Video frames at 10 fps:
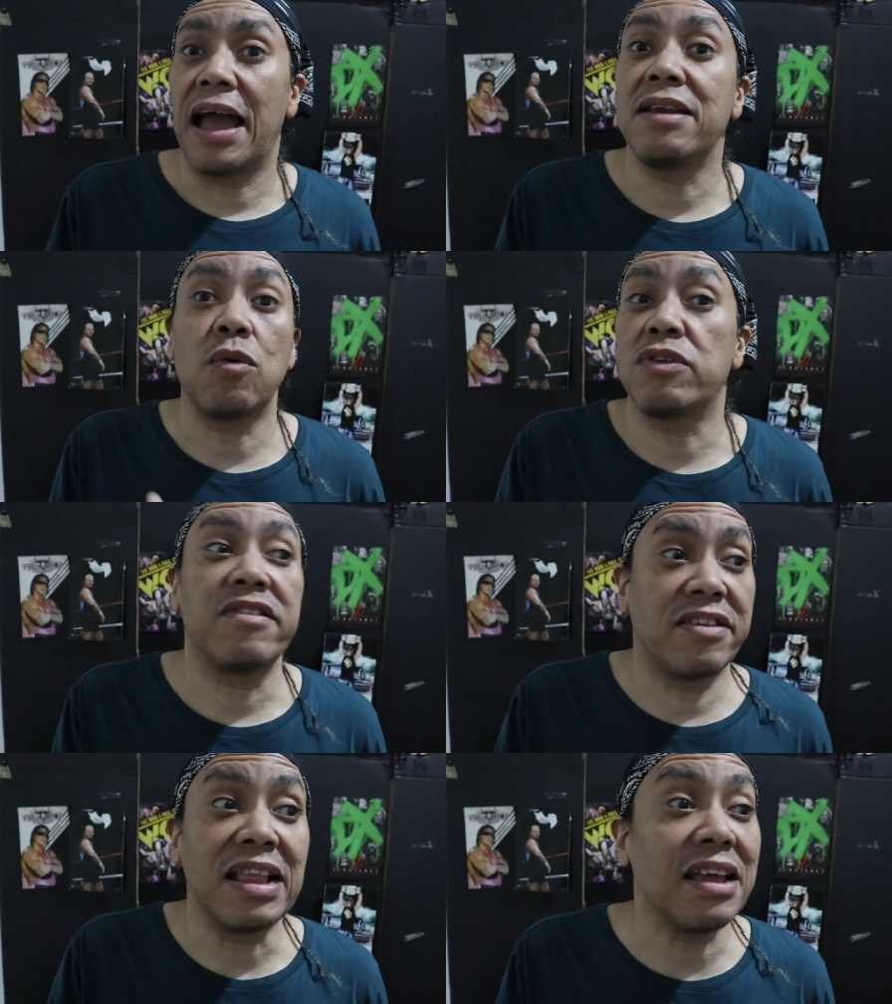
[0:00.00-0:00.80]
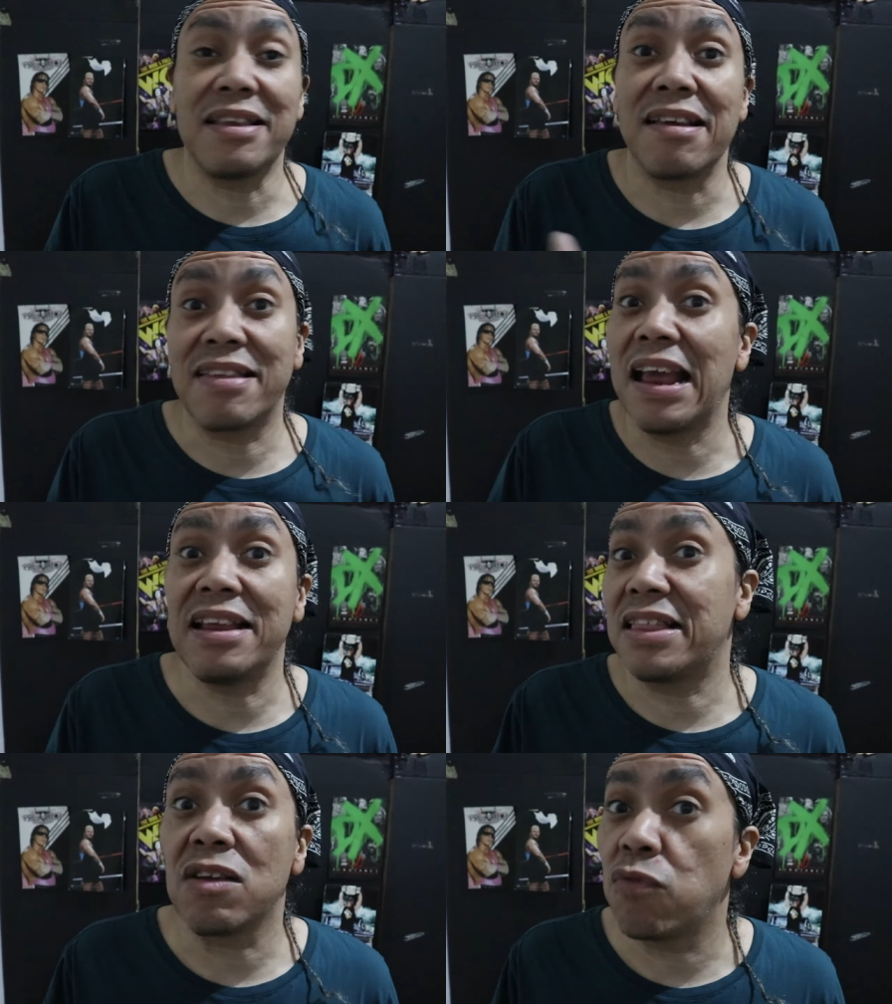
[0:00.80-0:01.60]
I don't think there's
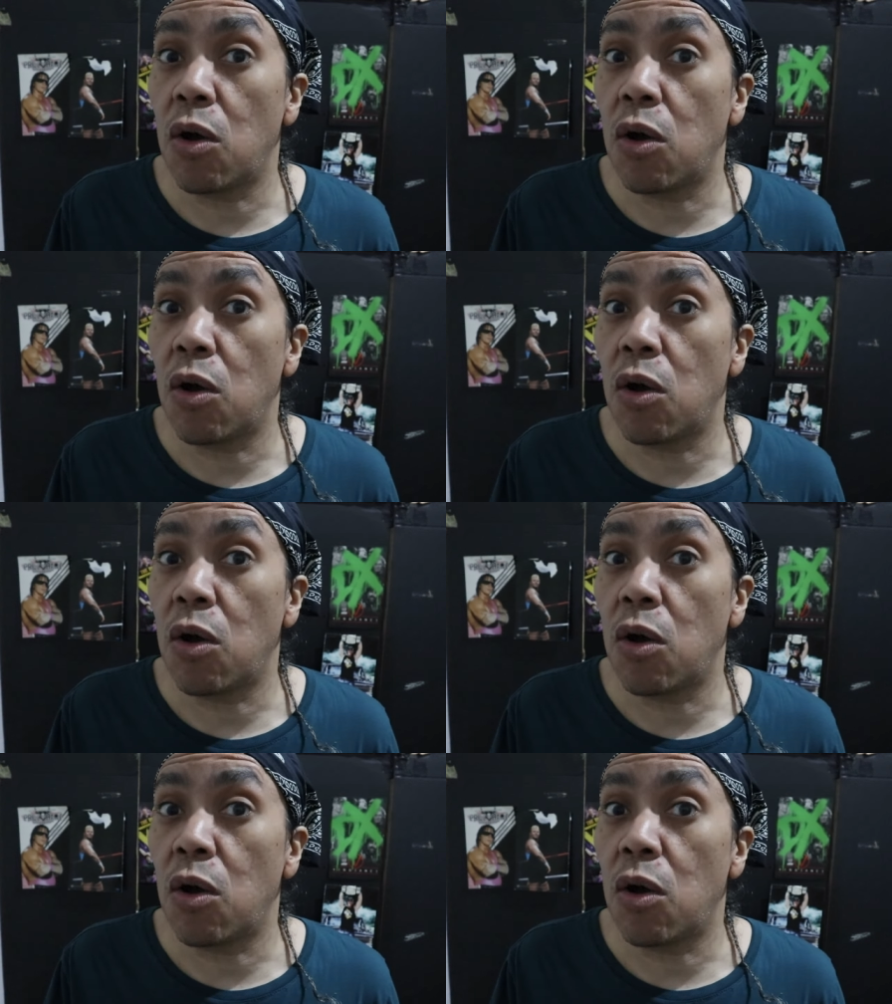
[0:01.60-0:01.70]
anything